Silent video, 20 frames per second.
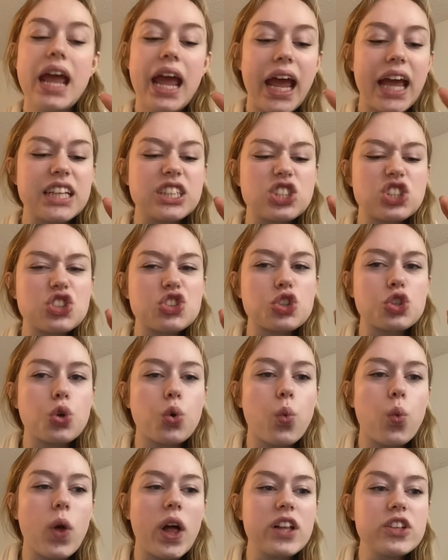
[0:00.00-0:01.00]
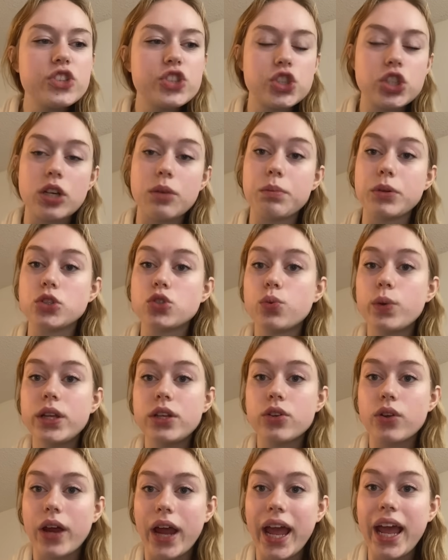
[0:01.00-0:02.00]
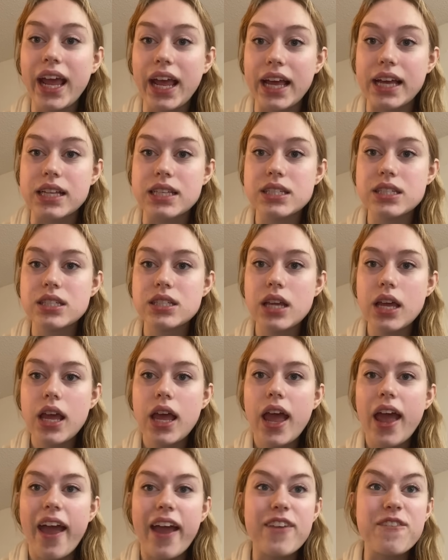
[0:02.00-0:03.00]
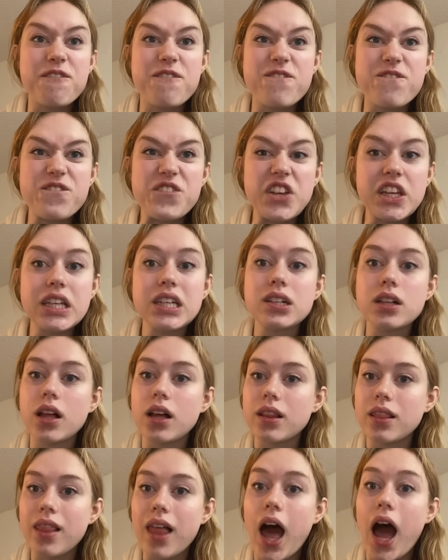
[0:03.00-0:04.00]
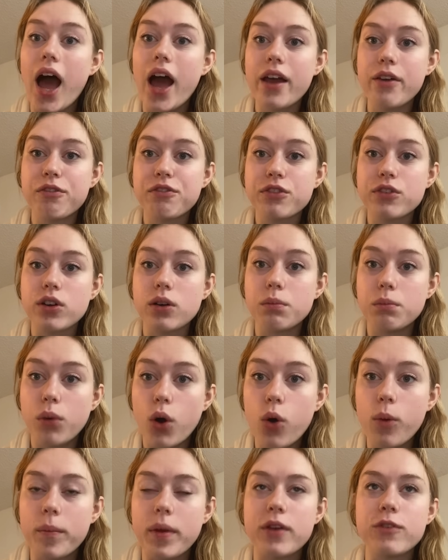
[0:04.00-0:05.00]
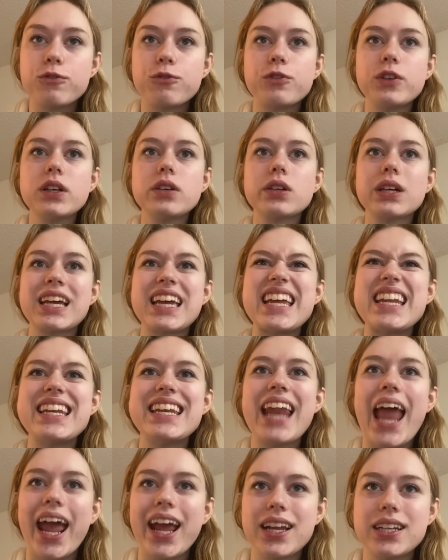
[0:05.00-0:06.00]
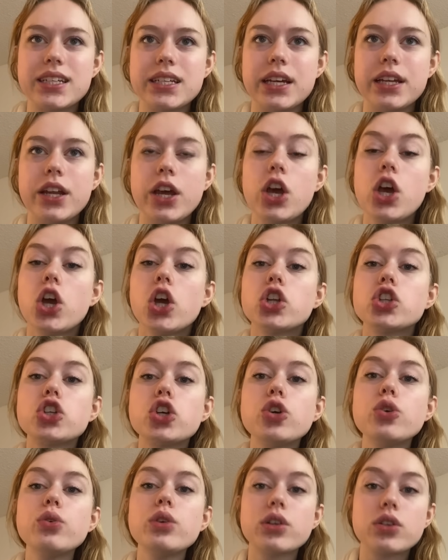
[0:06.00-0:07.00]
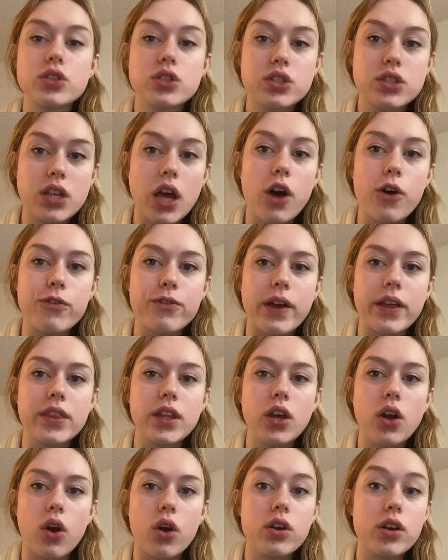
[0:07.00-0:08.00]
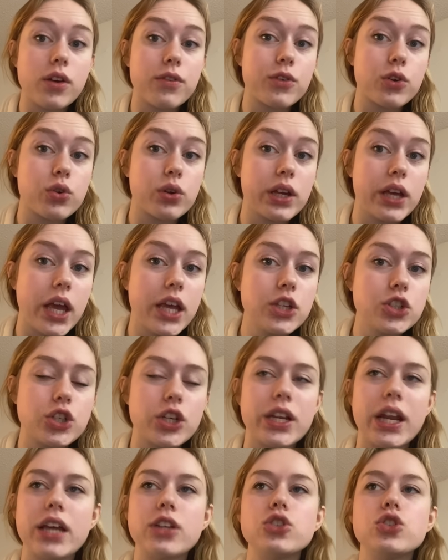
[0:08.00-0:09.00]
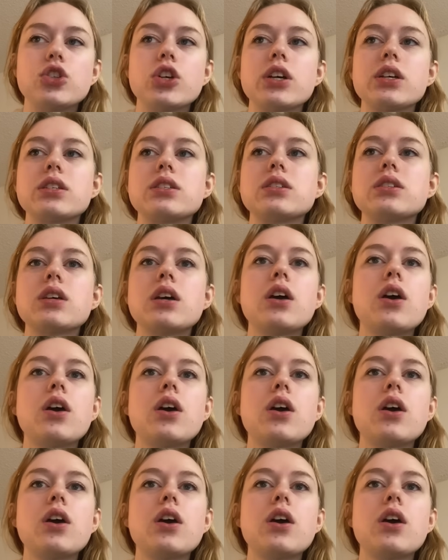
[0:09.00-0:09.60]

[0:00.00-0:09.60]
and squelch it between your hands and feel alive for a moment. Feel connected to yourself and the art of creation, and just